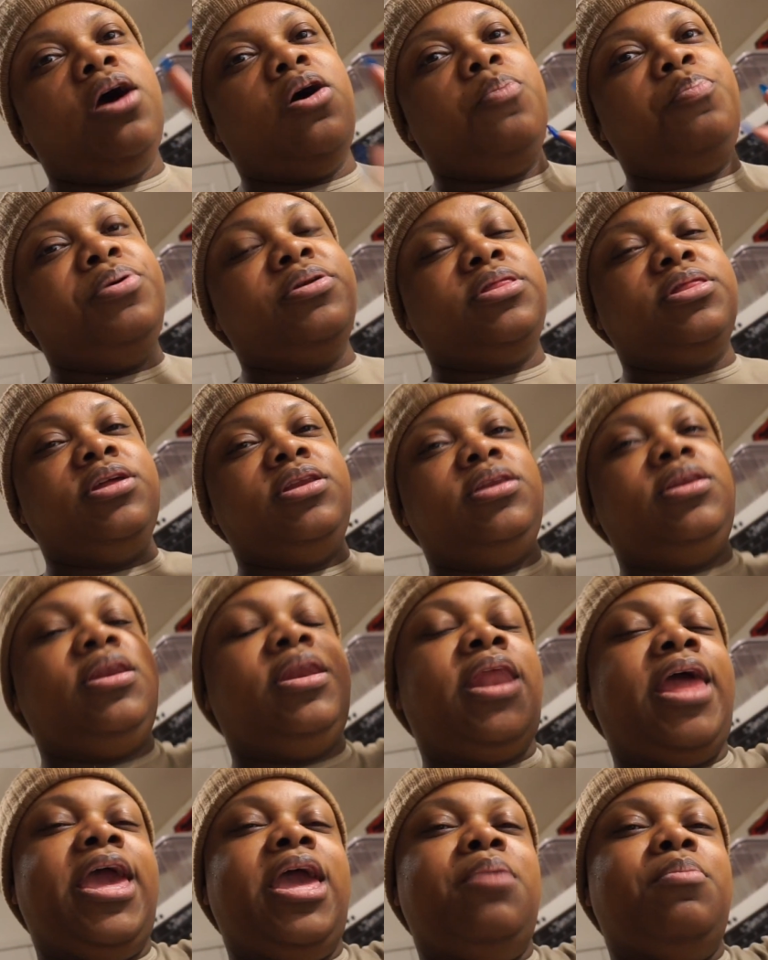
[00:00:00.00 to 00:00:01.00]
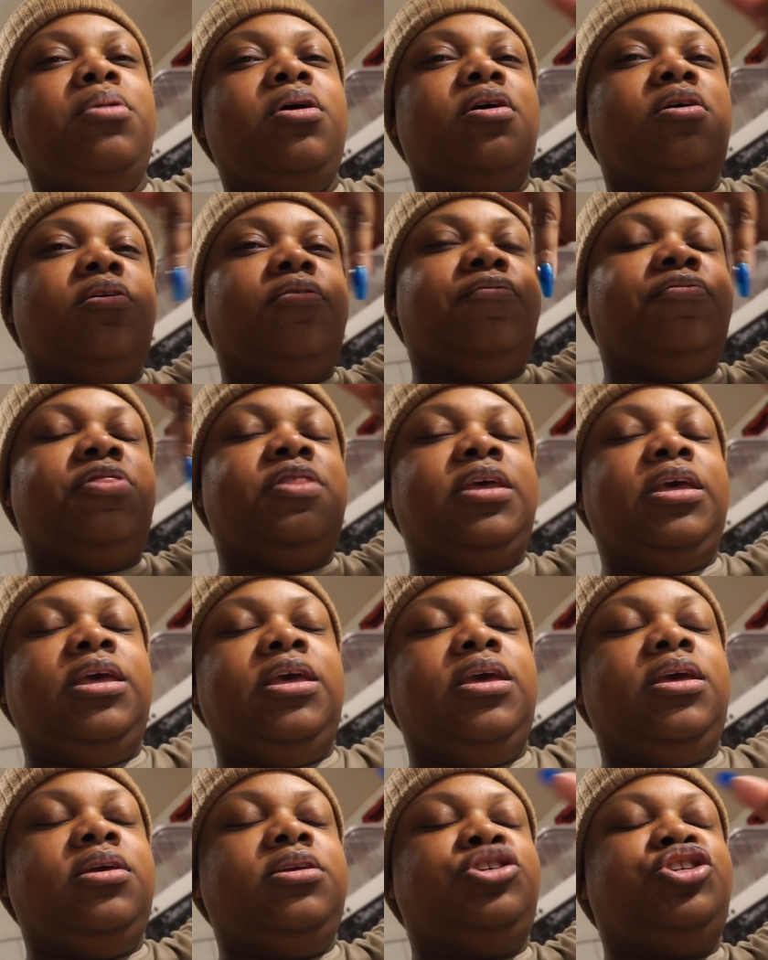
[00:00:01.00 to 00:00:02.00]
I'll put the name of
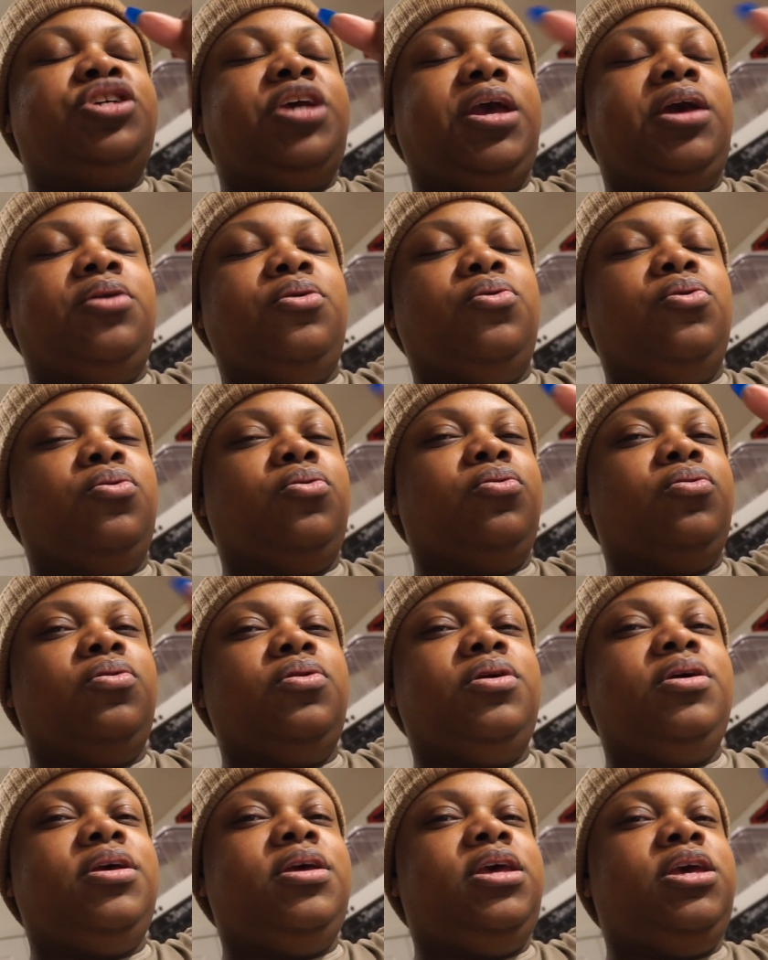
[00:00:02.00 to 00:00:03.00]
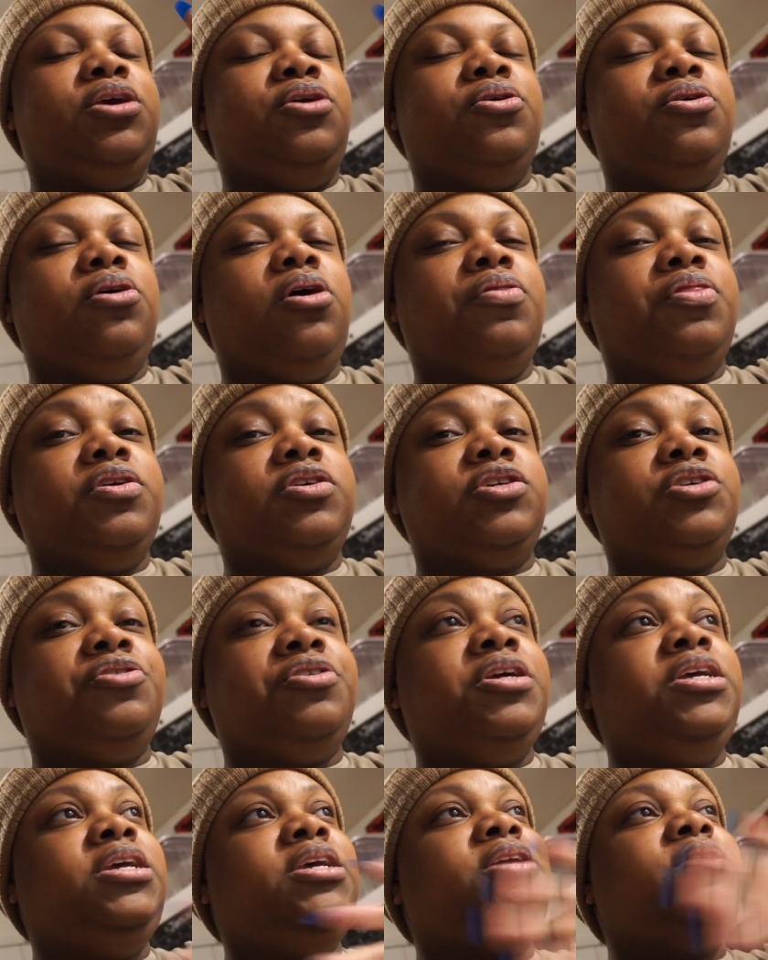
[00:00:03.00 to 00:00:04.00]
the channel here on the
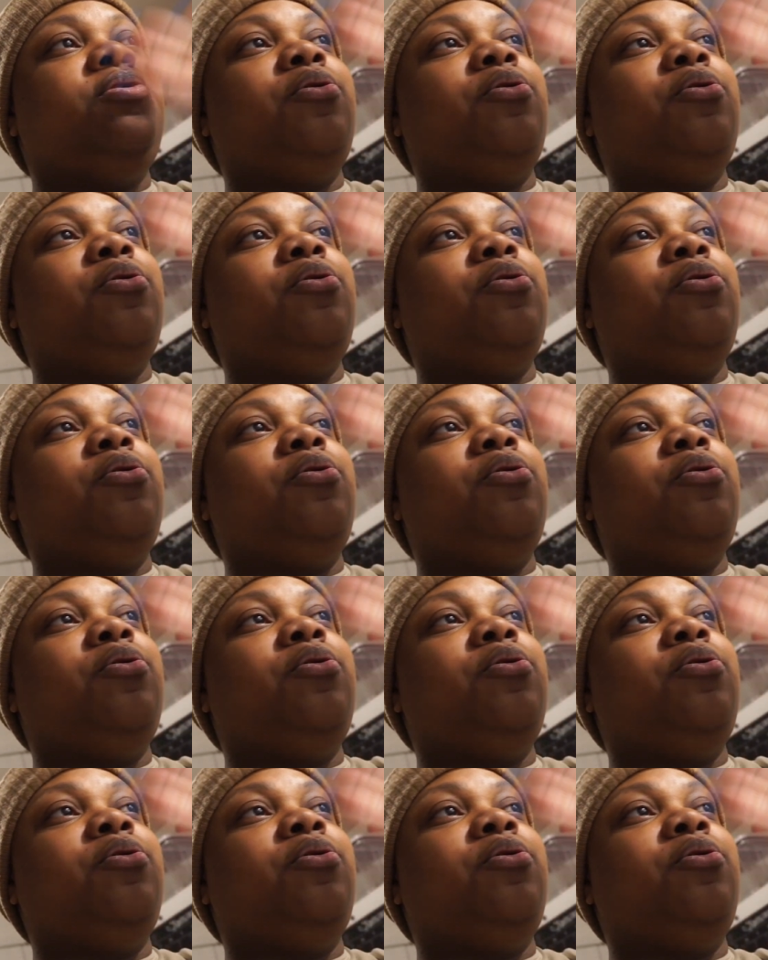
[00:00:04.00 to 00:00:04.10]
screen,